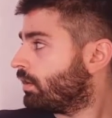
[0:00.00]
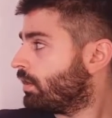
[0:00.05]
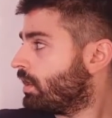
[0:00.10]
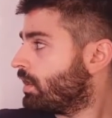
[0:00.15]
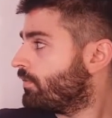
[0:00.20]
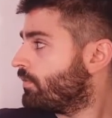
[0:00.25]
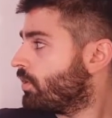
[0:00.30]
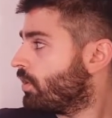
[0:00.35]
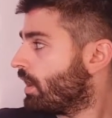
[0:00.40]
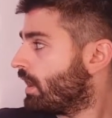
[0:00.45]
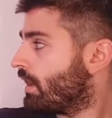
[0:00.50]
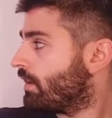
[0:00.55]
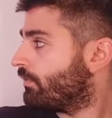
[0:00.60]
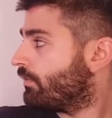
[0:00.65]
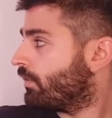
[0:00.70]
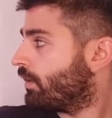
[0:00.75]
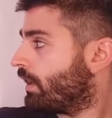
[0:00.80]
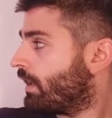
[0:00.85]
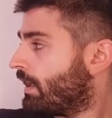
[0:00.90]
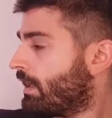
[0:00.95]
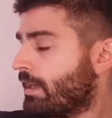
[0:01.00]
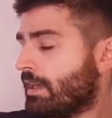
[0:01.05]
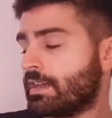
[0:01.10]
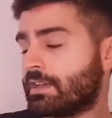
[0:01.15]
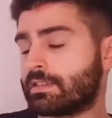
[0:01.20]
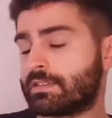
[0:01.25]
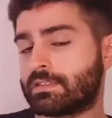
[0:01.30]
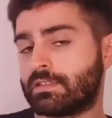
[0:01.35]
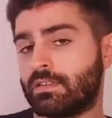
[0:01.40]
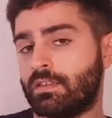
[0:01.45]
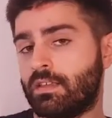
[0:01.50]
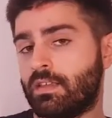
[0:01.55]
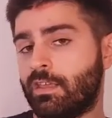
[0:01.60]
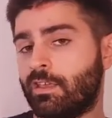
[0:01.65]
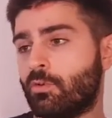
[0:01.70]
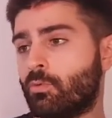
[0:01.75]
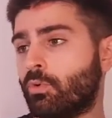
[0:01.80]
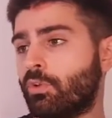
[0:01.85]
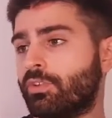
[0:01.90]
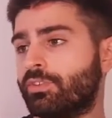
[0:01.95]
if you have x
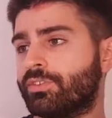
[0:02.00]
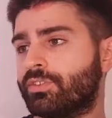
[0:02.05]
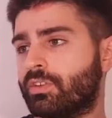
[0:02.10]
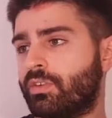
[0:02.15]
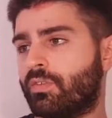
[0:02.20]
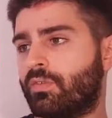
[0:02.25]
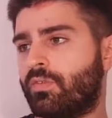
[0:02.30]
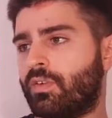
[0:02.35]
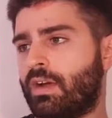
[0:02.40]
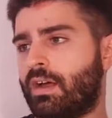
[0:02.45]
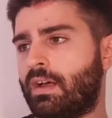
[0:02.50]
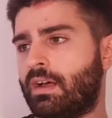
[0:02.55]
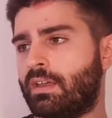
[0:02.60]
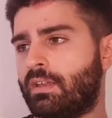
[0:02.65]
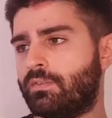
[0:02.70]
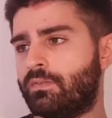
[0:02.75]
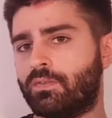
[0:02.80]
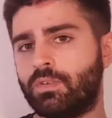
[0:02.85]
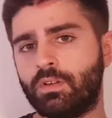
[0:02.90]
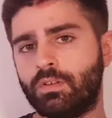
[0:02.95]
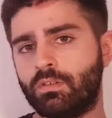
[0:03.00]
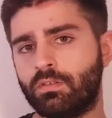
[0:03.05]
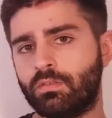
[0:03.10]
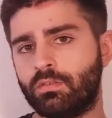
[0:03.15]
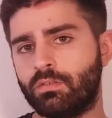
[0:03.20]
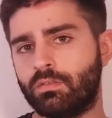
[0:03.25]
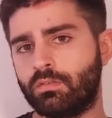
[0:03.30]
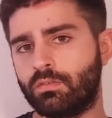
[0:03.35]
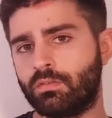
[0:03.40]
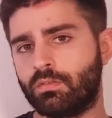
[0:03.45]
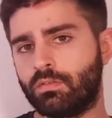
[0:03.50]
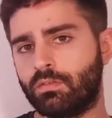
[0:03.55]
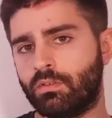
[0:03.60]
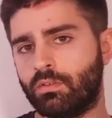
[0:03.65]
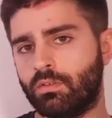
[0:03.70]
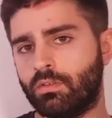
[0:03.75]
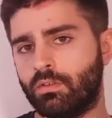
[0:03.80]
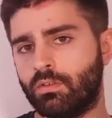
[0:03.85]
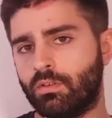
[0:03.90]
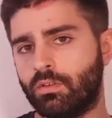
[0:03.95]
equals 5,
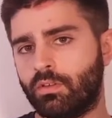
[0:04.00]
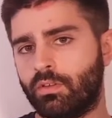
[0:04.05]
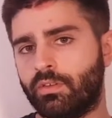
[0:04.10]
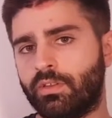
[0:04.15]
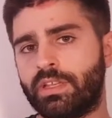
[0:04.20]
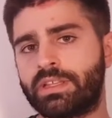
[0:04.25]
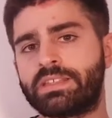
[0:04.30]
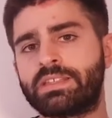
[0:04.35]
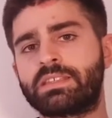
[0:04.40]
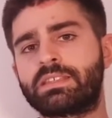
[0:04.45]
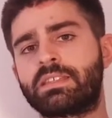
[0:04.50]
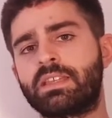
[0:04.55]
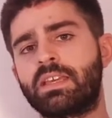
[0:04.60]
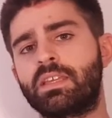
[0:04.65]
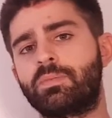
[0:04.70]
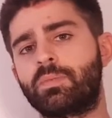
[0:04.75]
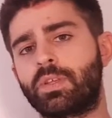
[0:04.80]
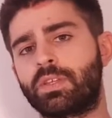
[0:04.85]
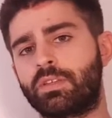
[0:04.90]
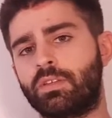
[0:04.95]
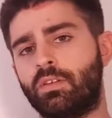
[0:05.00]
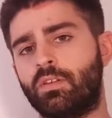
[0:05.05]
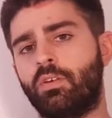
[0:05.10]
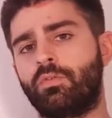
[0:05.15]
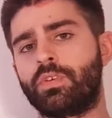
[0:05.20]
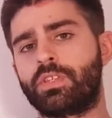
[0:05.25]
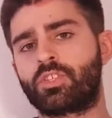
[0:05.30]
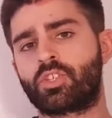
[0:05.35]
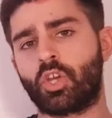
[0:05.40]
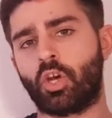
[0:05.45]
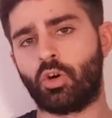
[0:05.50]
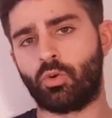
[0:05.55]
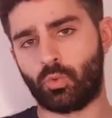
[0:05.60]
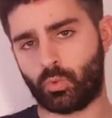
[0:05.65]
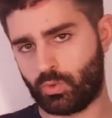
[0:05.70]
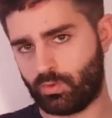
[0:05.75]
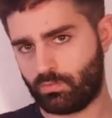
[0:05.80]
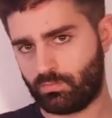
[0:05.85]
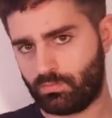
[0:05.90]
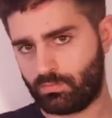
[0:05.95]
that's a statement of its
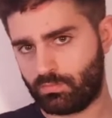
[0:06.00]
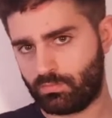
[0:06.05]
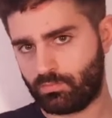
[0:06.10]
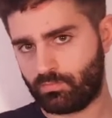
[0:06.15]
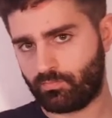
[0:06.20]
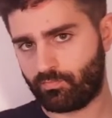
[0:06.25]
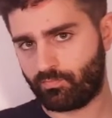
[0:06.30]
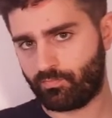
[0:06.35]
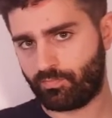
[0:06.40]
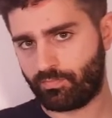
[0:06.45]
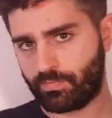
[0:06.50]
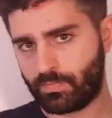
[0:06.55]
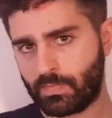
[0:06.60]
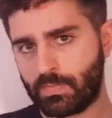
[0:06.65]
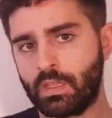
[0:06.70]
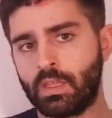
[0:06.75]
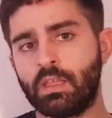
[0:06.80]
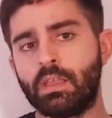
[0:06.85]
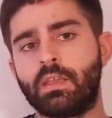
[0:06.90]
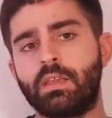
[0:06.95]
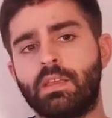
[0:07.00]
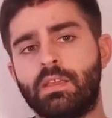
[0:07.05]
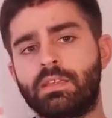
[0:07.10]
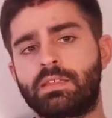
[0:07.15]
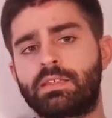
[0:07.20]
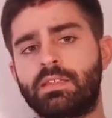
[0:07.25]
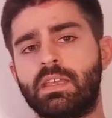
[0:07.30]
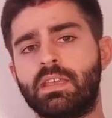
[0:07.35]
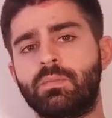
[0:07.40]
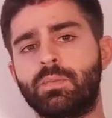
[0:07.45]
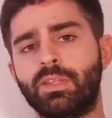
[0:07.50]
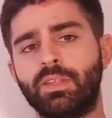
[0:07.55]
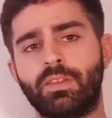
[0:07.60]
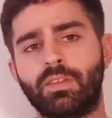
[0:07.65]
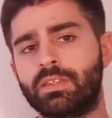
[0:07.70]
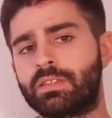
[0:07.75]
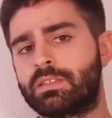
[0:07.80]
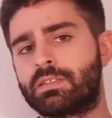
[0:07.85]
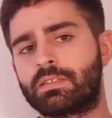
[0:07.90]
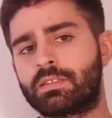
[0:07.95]
own. A statement
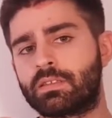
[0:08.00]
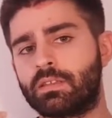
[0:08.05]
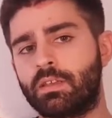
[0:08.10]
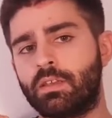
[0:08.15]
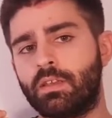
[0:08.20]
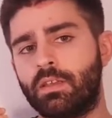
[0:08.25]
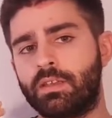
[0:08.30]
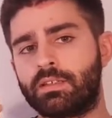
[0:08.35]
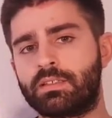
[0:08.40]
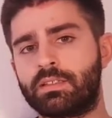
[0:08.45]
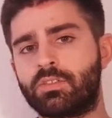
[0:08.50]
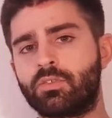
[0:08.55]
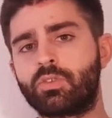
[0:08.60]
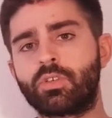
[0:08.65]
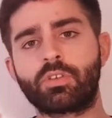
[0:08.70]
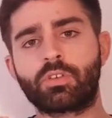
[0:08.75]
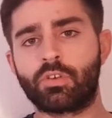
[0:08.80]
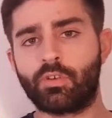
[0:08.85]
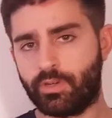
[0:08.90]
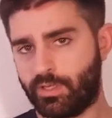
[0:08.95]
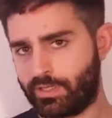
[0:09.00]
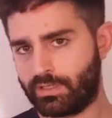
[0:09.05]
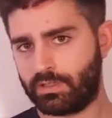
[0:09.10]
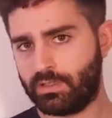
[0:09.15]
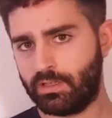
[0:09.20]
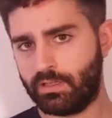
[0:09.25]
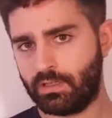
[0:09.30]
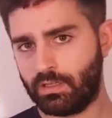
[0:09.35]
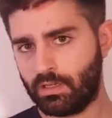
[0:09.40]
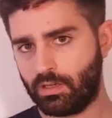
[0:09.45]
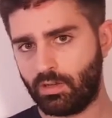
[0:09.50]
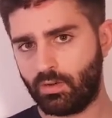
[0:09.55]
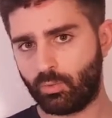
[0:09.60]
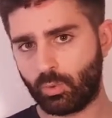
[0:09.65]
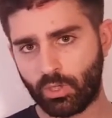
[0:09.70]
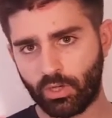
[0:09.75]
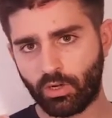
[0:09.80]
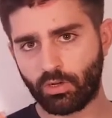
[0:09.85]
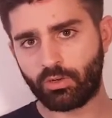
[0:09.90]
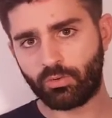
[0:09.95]
that's executed correctly
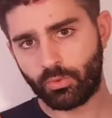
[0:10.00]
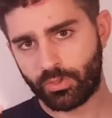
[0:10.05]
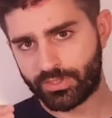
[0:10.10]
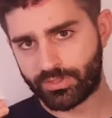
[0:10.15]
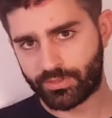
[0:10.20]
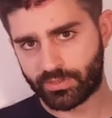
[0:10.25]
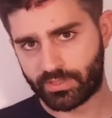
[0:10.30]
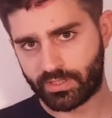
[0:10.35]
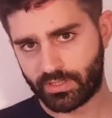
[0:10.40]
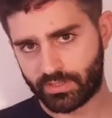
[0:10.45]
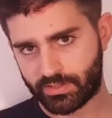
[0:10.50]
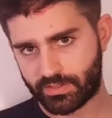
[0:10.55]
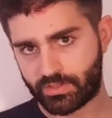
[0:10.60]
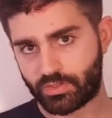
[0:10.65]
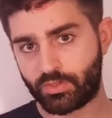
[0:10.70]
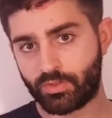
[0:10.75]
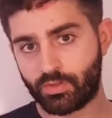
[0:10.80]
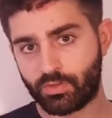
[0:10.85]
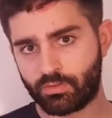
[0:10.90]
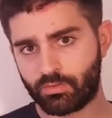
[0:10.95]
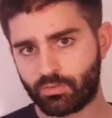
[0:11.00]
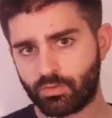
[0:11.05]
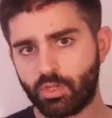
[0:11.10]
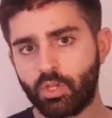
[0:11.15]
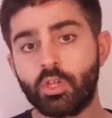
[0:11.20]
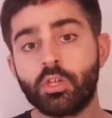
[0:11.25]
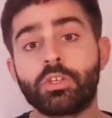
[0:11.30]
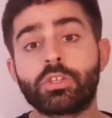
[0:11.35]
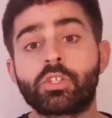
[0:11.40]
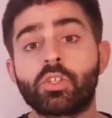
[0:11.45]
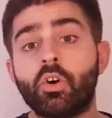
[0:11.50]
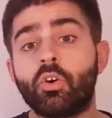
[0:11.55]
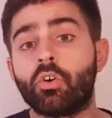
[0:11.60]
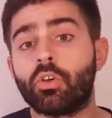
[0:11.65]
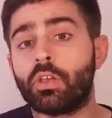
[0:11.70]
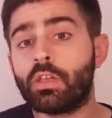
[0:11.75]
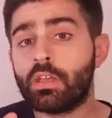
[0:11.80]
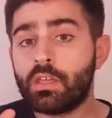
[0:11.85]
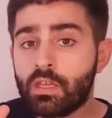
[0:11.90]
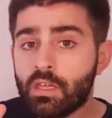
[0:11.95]
will always return true.
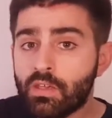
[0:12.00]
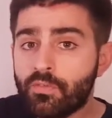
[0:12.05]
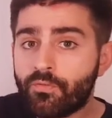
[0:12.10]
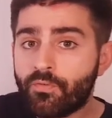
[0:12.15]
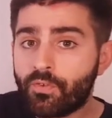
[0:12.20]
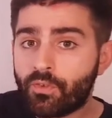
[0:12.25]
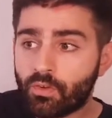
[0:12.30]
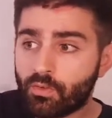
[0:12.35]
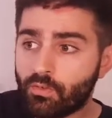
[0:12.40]
So if